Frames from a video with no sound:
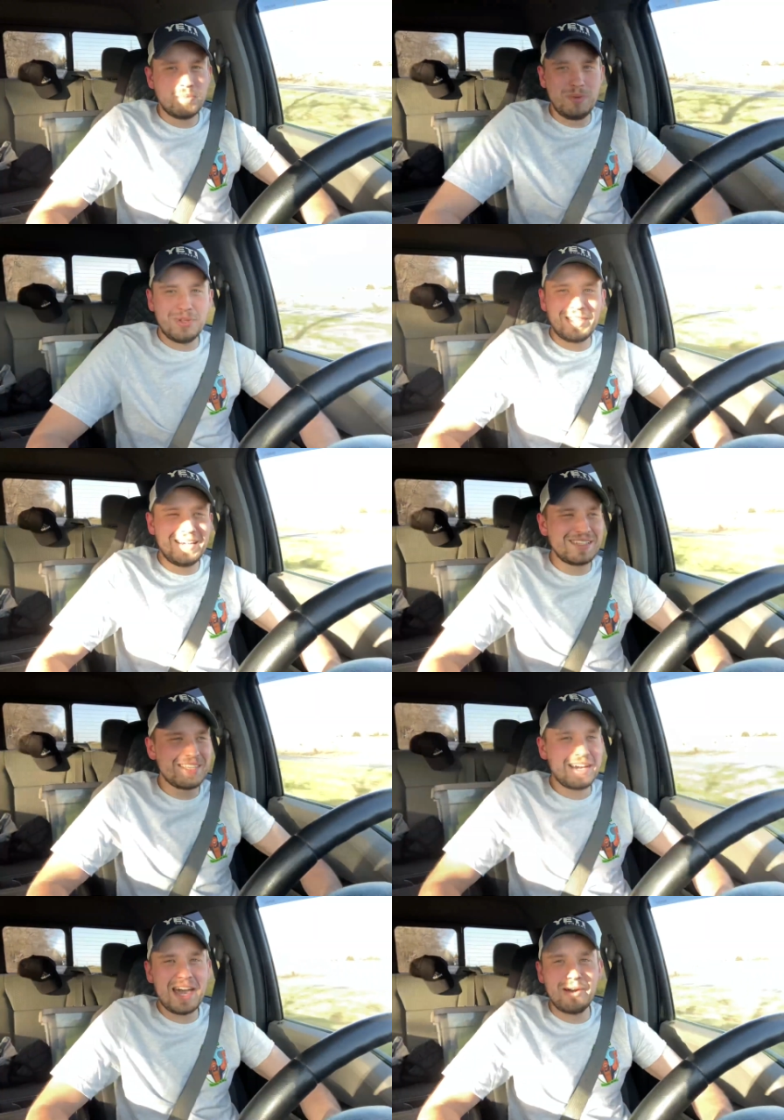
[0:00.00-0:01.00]
people think it's
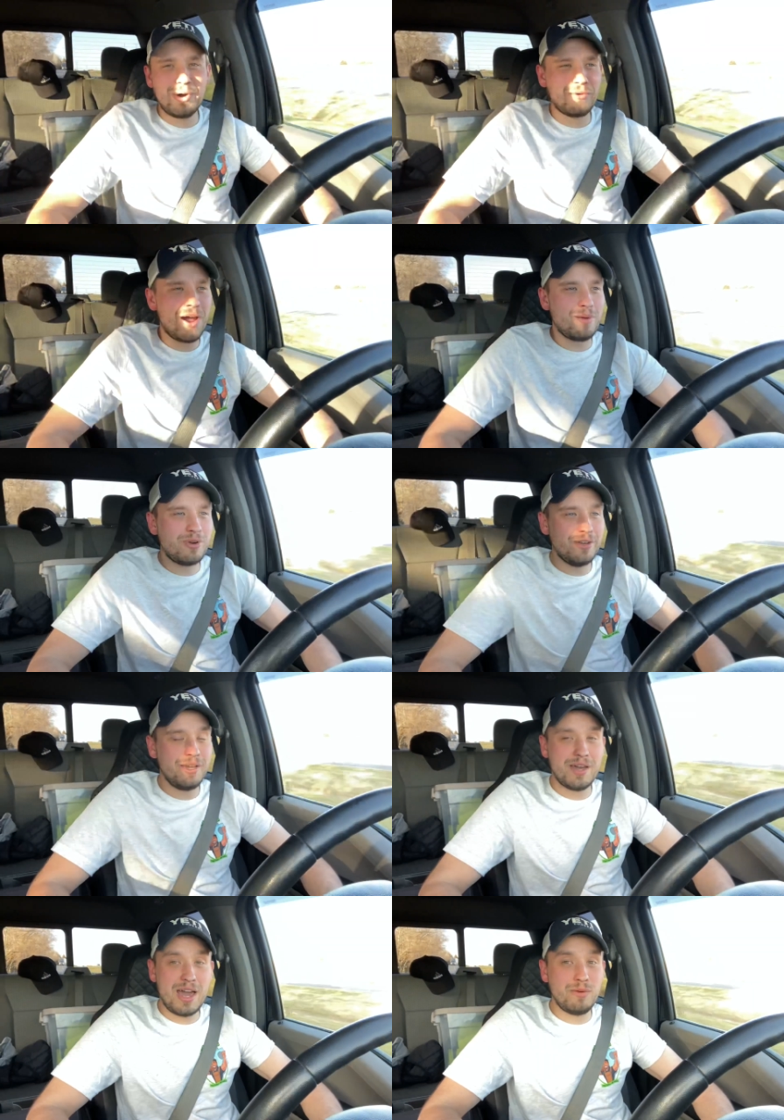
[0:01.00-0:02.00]
like highway
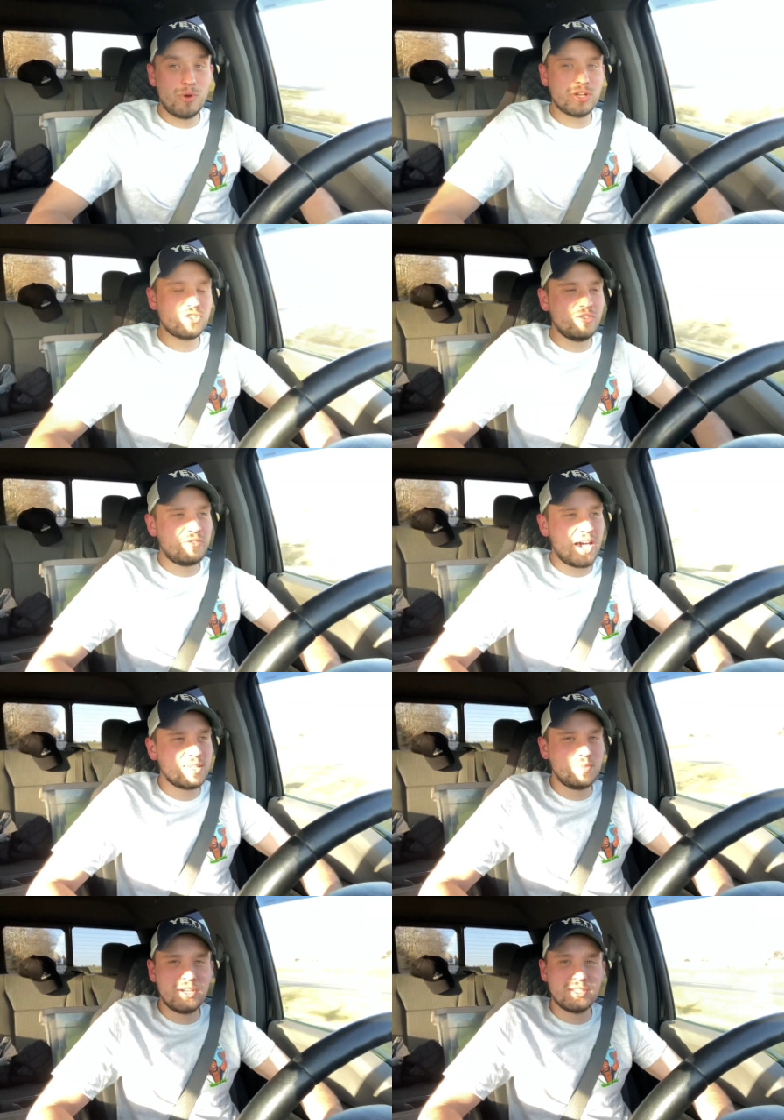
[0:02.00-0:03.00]
robbery. I work so
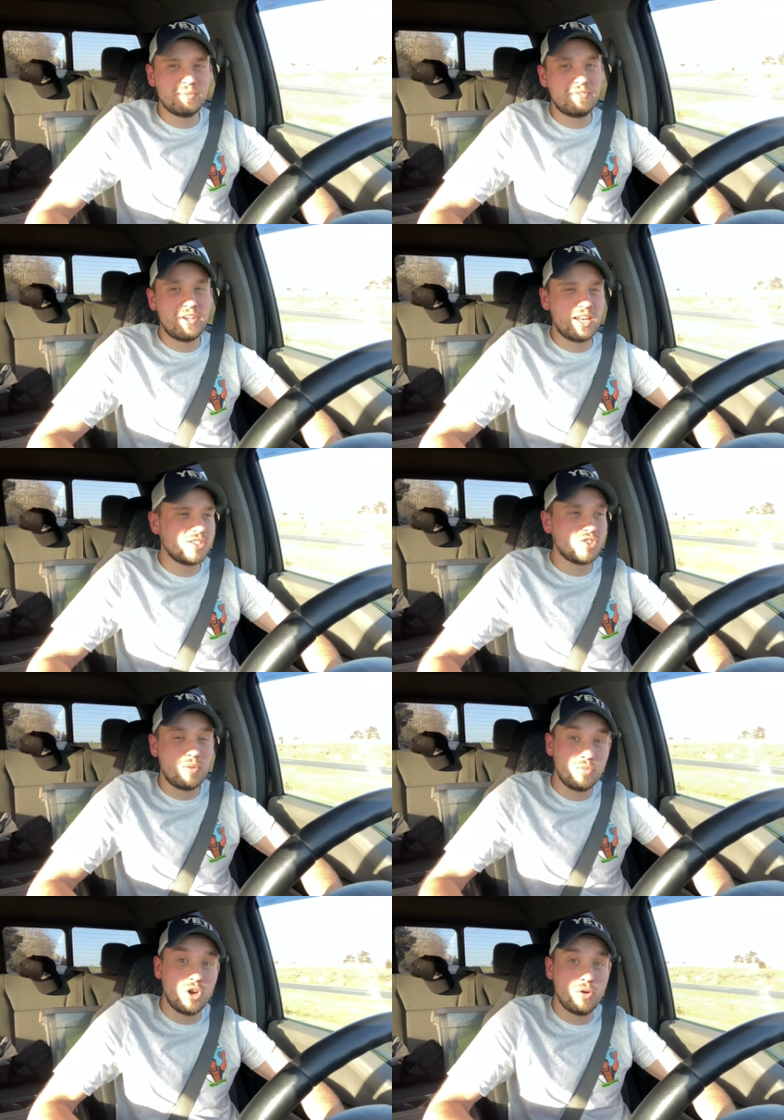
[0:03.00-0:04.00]
fast because I'm a FedEx, so
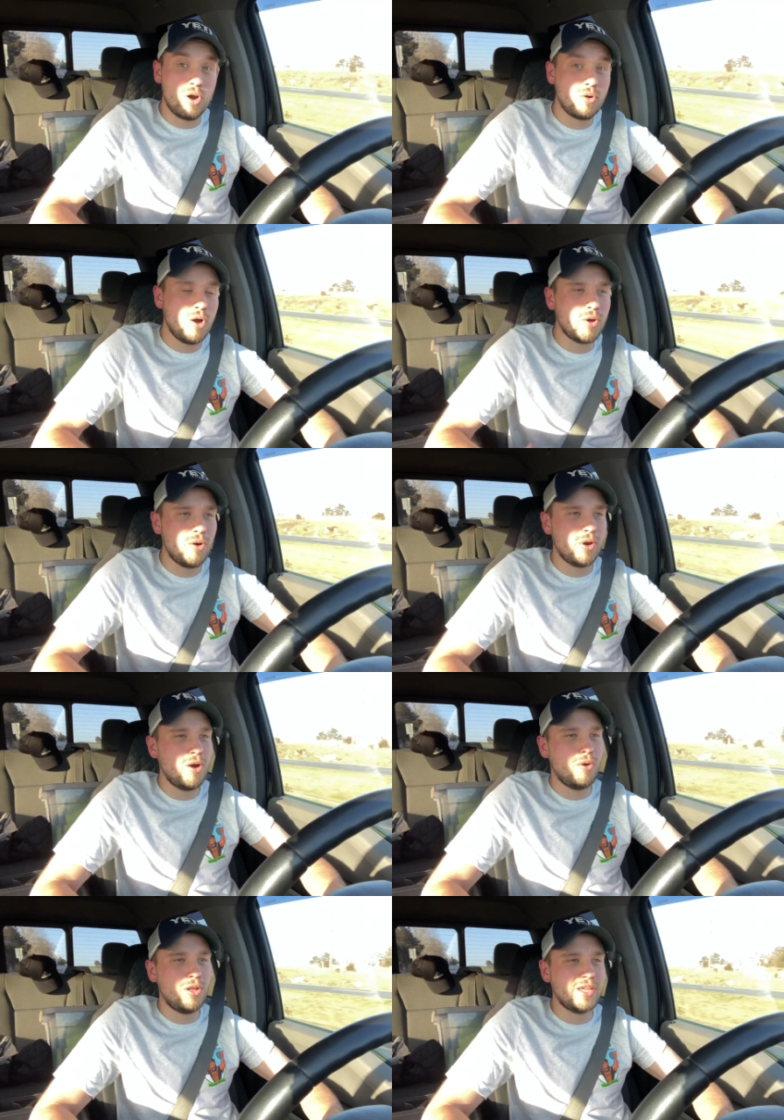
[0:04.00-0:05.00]
I'm go, go, go, go,
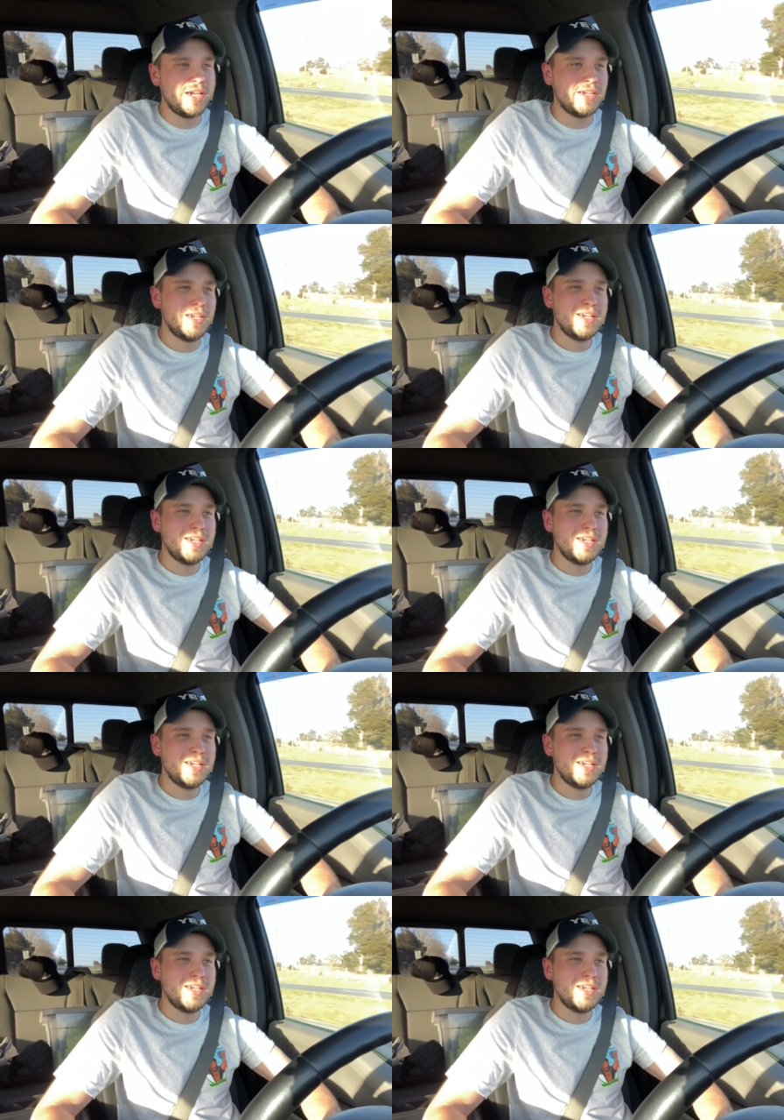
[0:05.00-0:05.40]
go all day.